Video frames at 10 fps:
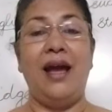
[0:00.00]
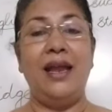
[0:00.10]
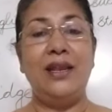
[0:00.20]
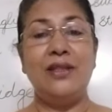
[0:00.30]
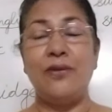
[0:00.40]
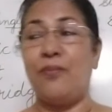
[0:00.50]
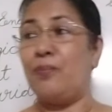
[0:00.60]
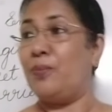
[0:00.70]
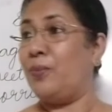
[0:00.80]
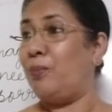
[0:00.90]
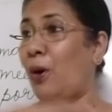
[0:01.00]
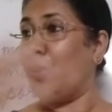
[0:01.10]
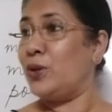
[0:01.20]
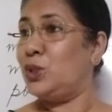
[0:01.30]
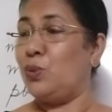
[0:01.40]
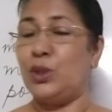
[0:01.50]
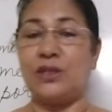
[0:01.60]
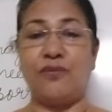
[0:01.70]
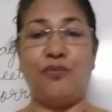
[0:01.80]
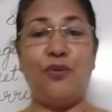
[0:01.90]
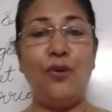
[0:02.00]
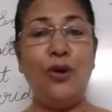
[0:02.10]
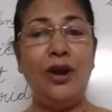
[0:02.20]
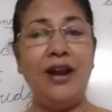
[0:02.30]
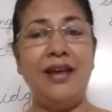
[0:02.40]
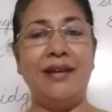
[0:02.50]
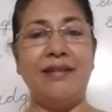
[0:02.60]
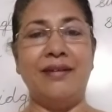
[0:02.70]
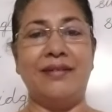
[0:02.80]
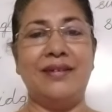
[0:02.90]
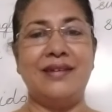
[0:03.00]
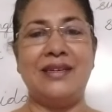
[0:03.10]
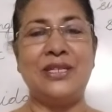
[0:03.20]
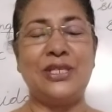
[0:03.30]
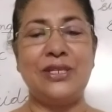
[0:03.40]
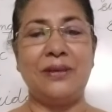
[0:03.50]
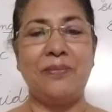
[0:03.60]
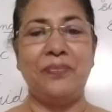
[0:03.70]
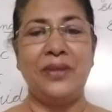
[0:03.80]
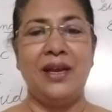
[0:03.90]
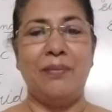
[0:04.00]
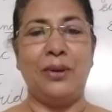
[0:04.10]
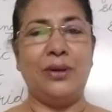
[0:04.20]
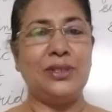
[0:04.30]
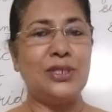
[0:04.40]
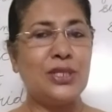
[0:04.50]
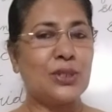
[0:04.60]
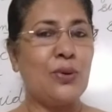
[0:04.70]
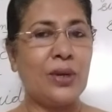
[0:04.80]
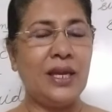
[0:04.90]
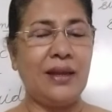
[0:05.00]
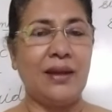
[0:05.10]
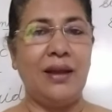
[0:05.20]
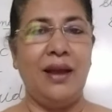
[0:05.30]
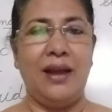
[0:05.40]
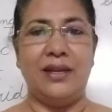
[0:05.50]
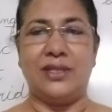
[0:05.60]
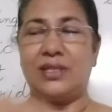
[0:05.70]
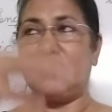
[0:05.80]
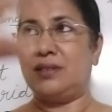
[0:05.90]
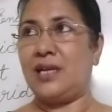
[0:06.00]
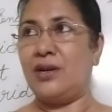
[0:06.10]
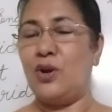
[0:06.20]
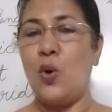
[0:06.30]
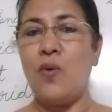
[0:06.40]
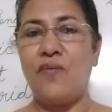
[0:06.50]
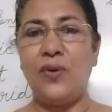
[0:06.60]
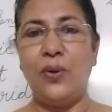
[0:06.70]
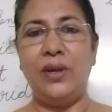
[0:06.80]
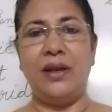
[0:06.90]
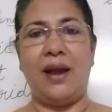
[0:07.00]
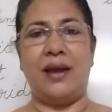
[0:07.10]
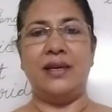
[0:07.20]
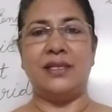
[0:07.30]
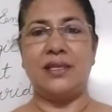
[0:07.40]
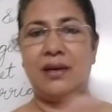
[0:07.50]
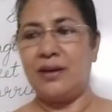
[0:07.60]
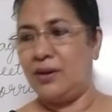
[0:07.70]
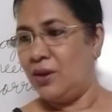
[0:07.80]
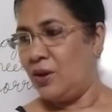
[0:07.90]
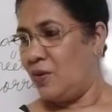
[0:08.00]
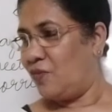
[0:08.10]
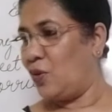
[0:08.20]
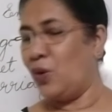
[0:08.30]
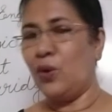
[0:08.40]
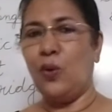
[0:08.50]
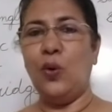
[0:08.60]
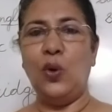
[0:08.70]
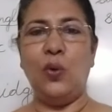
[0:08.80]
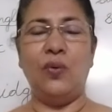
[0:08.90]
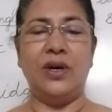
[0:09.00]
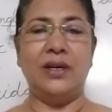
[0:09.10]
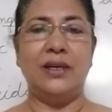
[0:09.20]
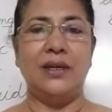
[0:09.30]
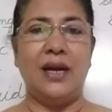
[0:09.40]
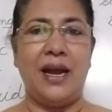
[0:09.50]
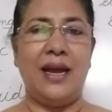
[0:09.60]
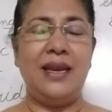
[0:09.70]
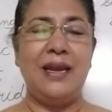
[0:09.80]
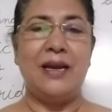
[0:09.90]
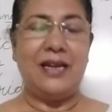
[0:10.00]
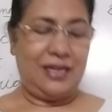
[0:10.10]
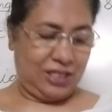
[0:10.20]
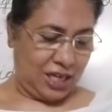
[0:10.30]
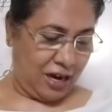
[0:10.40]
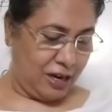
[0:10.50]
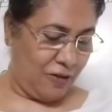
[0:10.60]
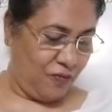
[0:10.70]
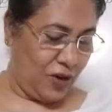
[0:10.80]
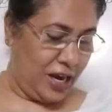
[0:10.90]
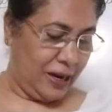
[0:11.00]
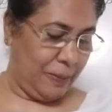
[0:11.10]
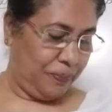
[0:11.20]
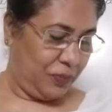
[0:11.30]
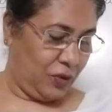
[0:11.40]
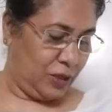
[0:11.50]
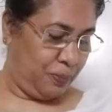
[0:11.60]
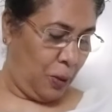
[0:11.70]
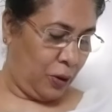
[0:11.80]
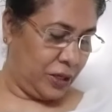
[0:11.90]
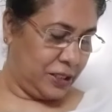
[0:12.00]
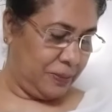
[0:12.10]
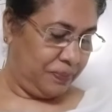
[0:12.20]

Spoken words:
And the porridge was full in the kitchen because it is cooking. It started overflowing and it started flowing all over and it started filling with porridge.